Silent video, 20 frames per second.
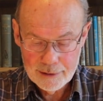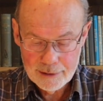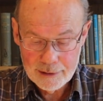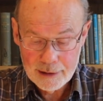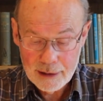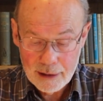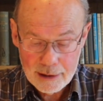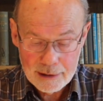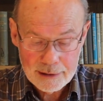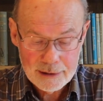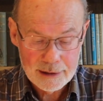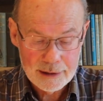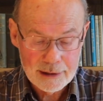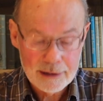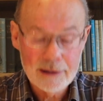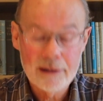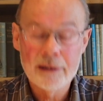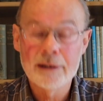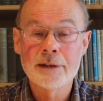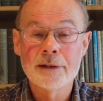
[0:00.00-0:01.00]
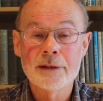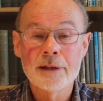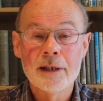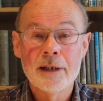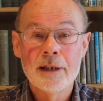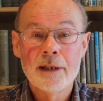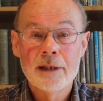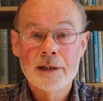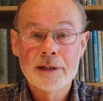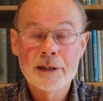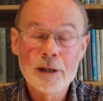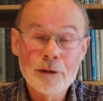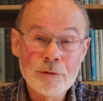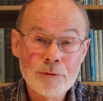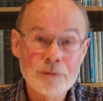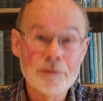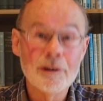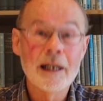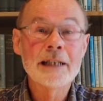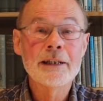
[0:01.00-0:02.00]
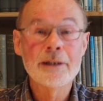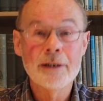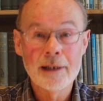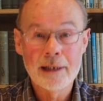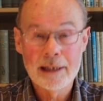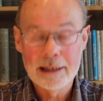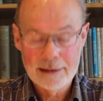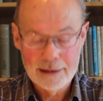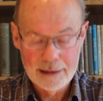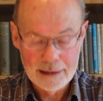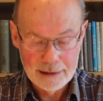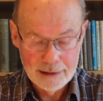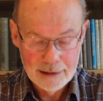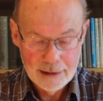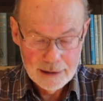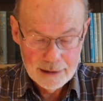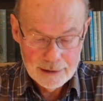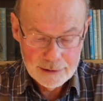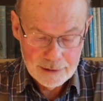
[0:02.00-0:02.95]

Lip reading: the Arctic is self-regulating